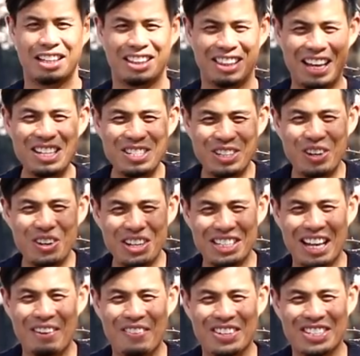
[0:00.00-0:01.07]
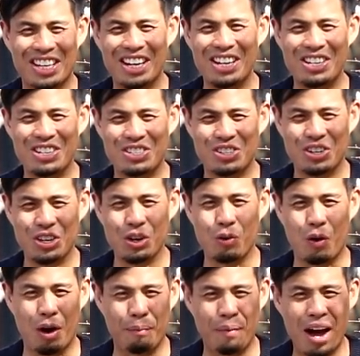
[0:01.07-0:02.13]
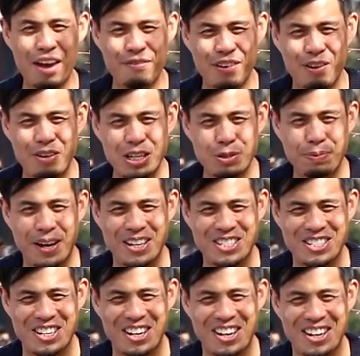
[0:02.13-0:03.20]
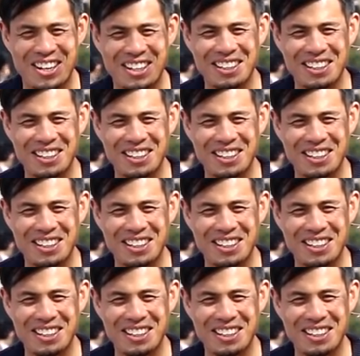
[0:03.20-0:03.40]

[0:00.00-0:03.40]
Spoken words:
Let's go, because I'm excited to show you where my favorite spots are.